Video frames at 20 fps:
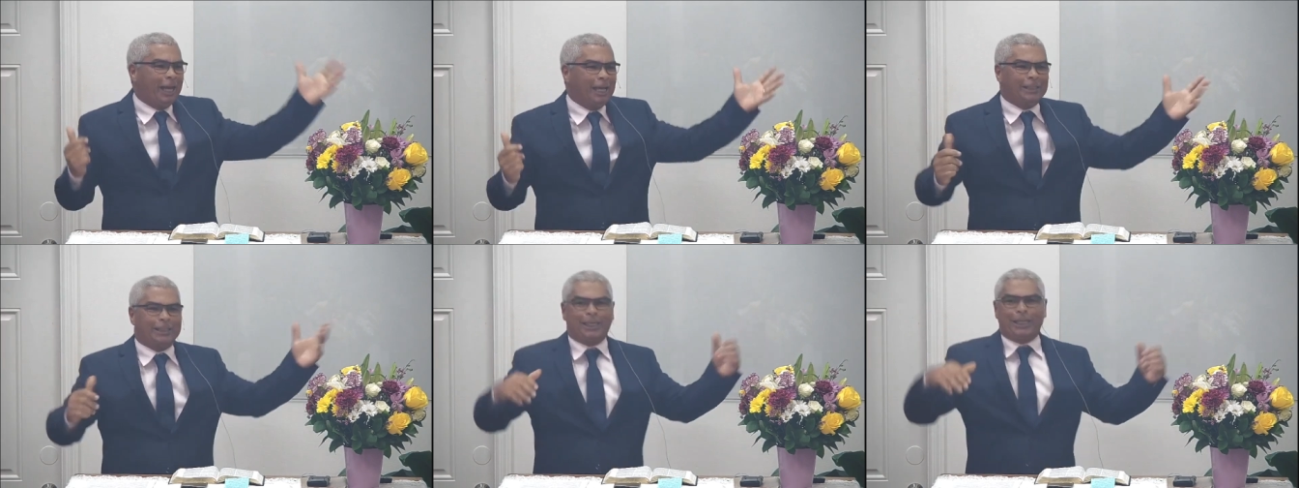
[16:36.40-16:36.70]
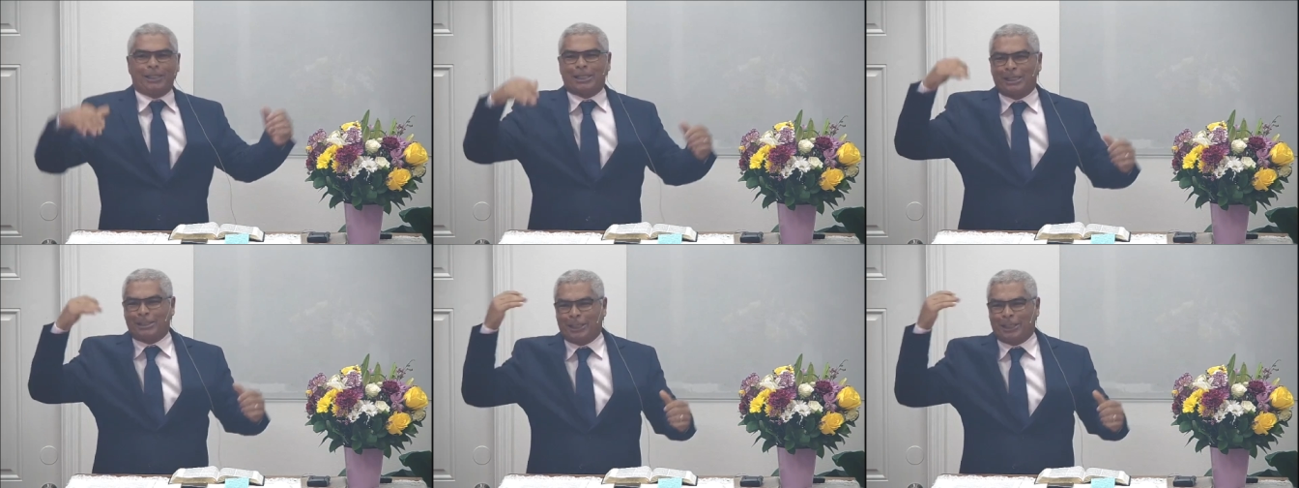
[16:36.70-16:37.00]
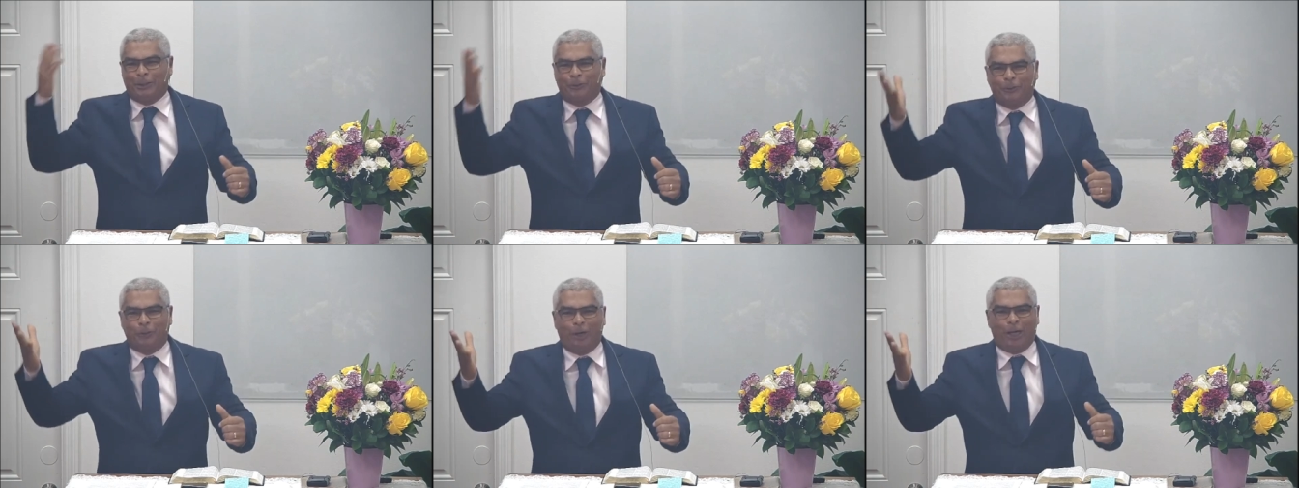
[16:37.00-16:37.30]
Doesn't matter
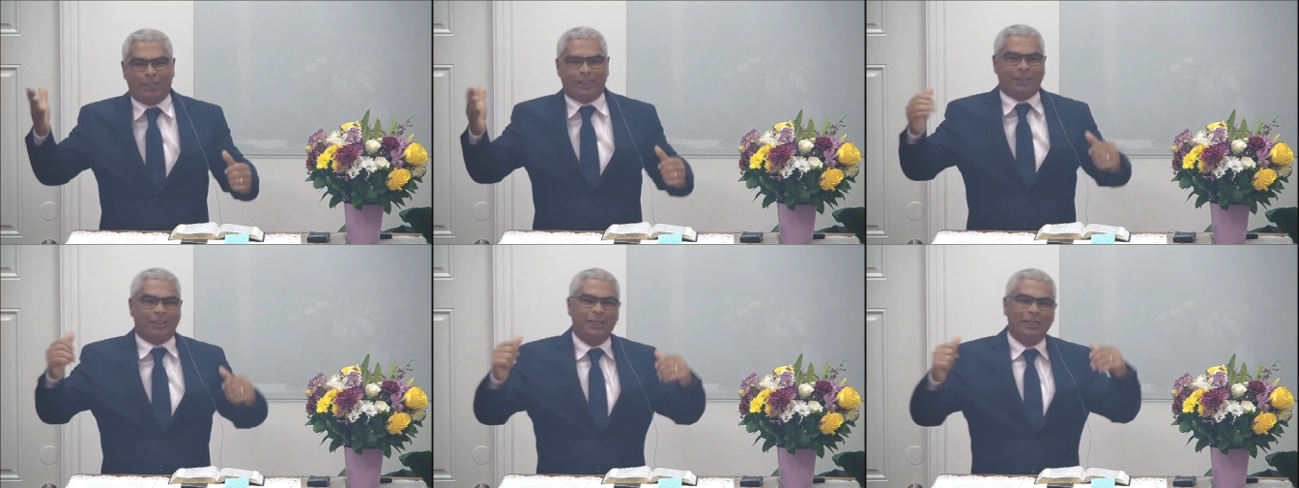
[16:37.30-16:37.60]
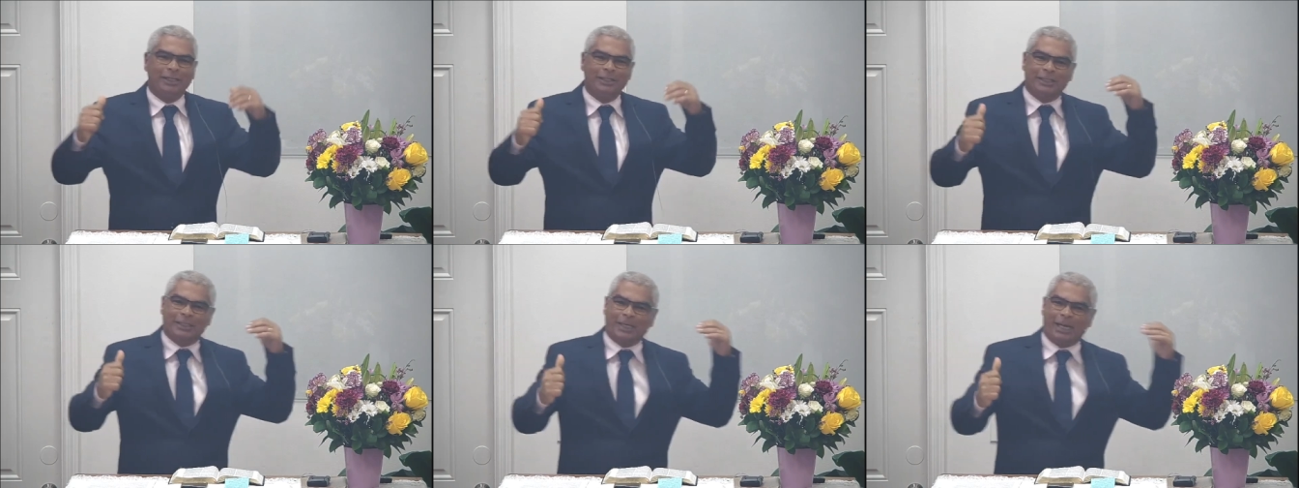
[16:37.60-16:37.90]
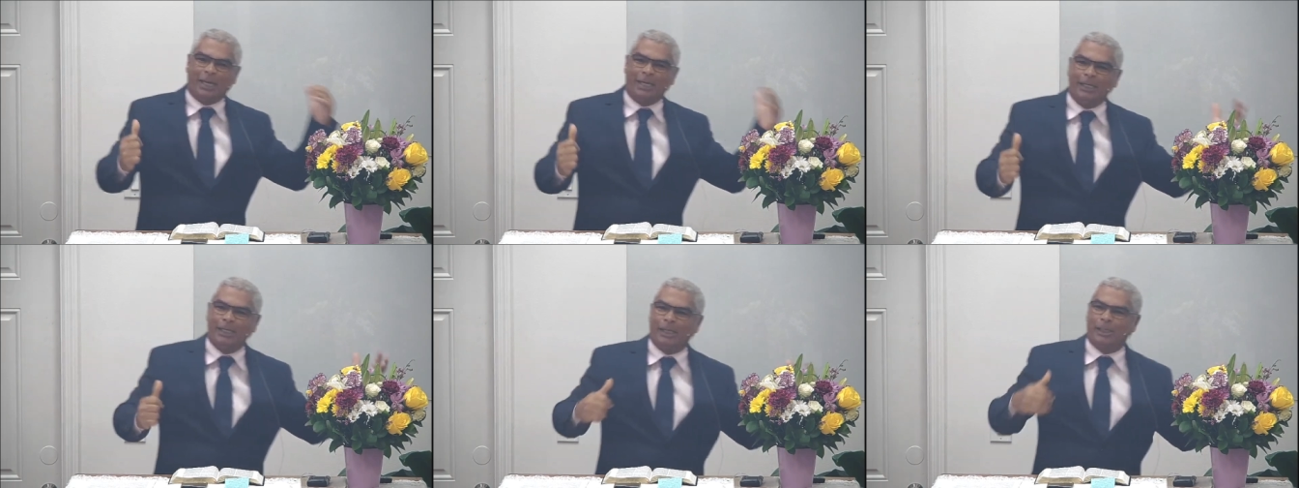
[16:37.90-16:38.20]
if he's a king or a
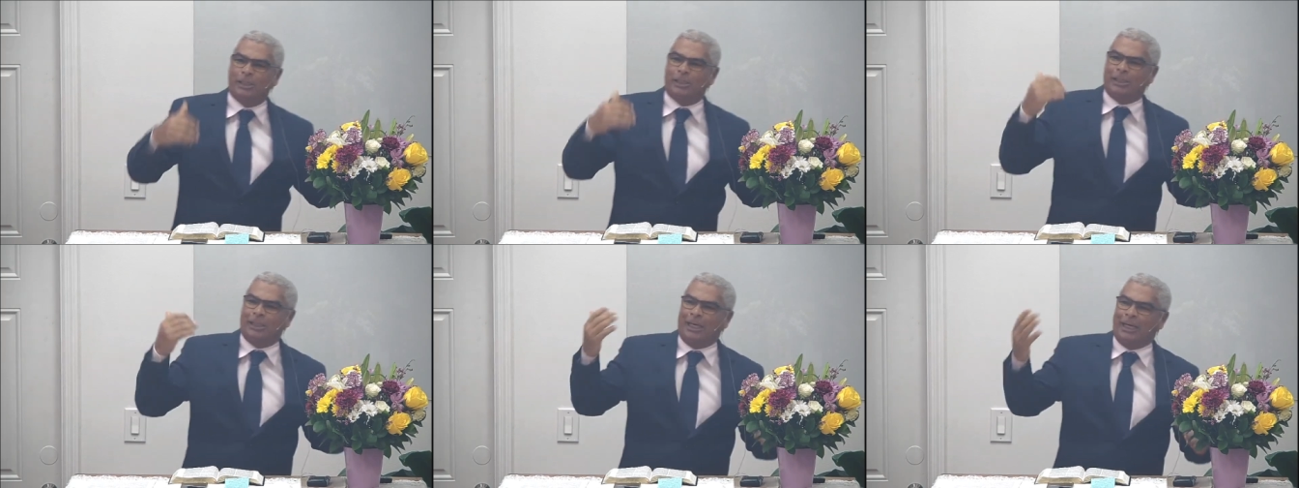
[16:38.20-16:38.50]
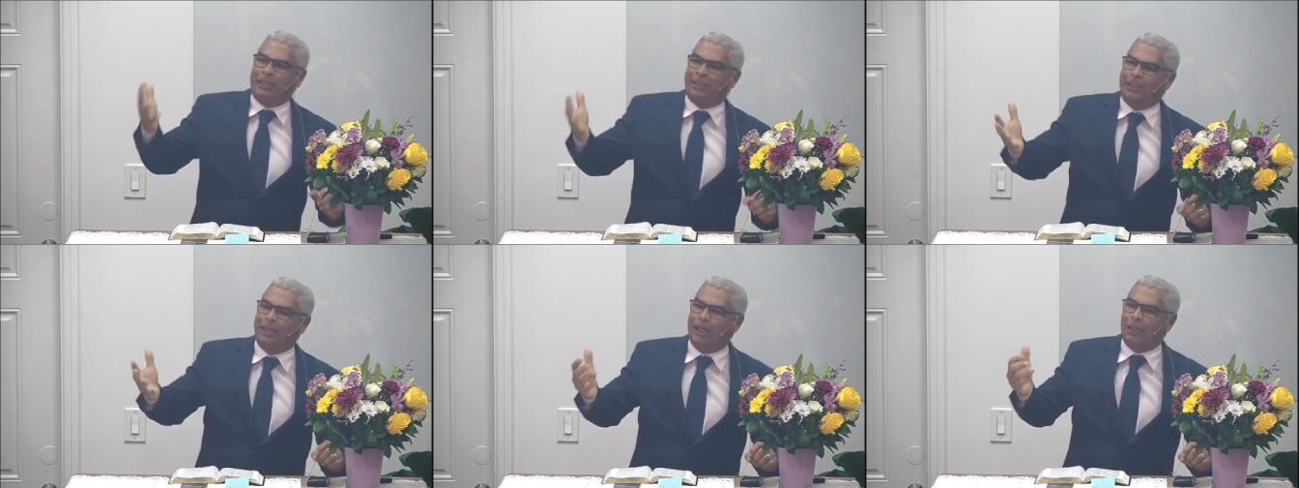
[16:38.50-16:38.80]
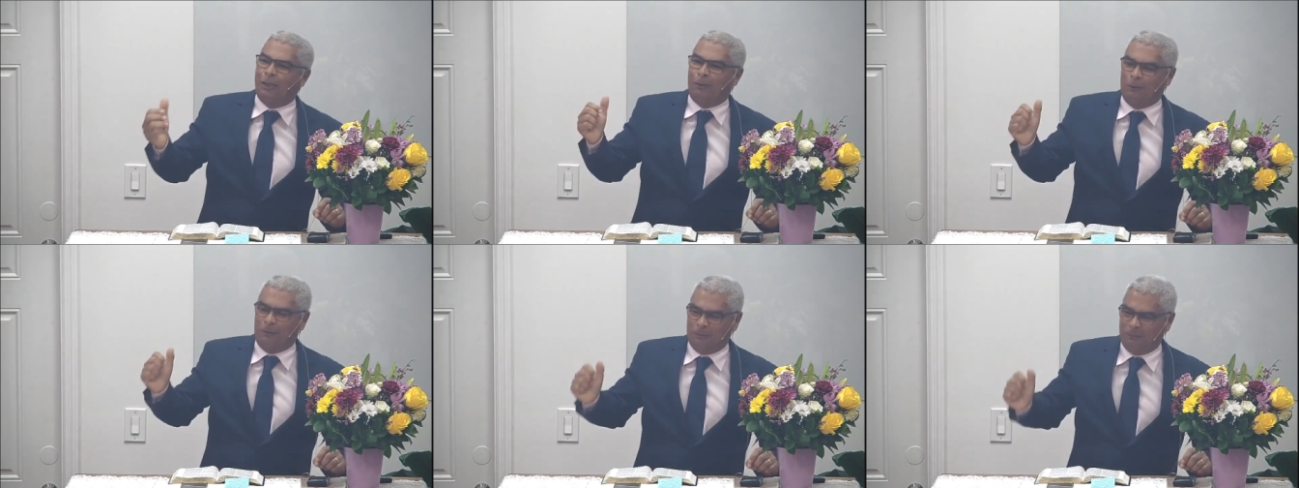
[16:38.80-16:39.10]
priest and if he's
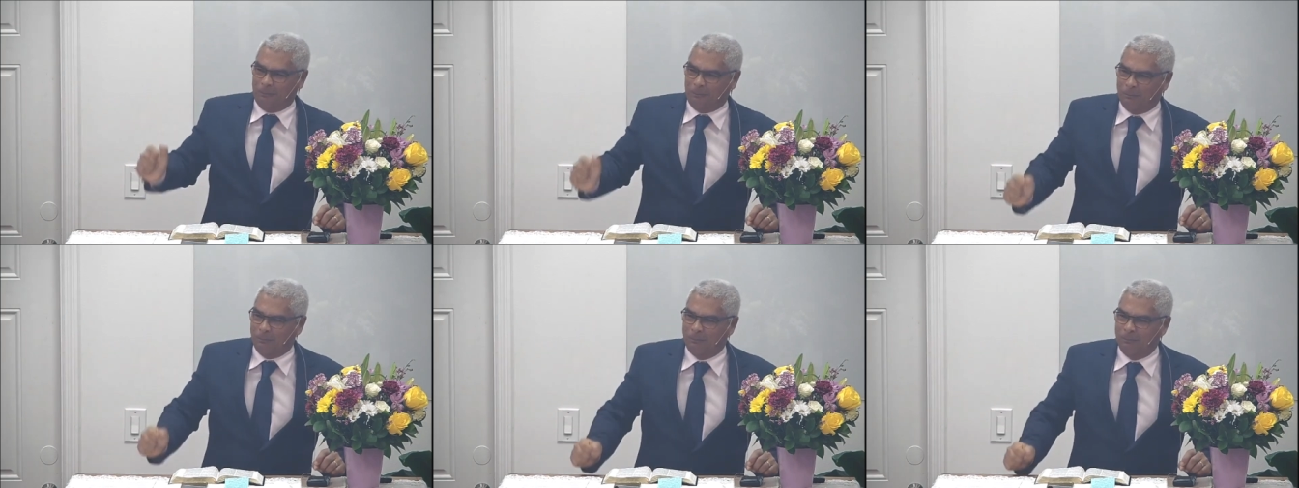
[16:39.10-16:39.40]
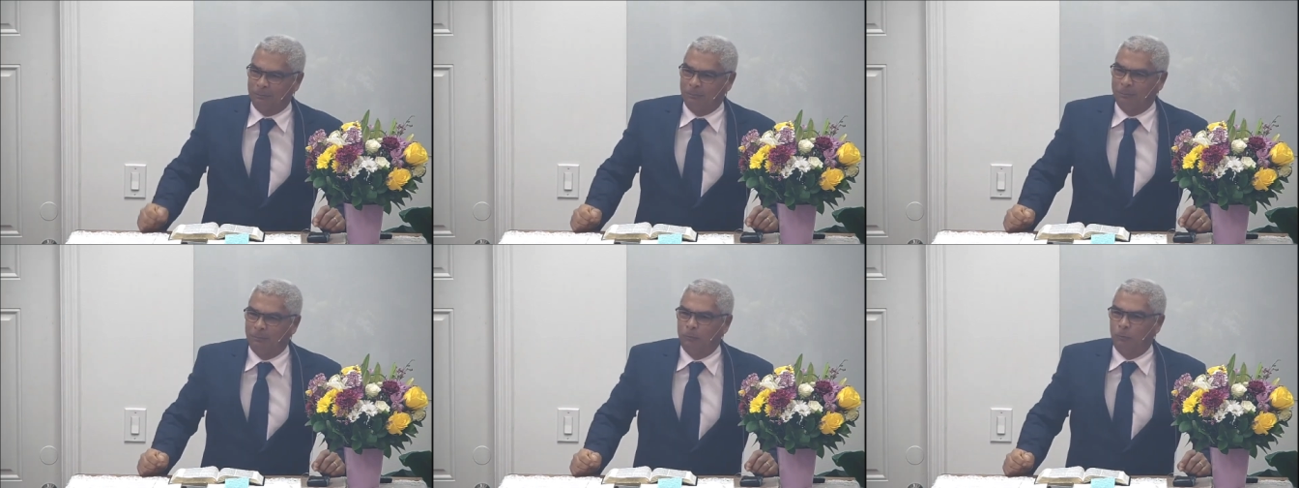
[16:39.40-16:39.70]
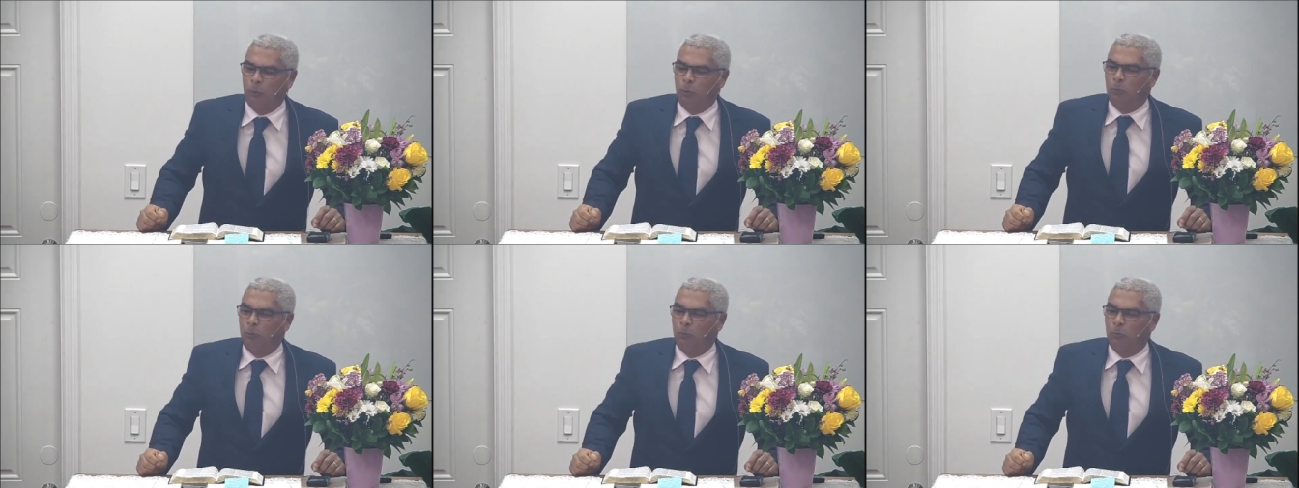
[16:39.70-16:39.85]
this or that,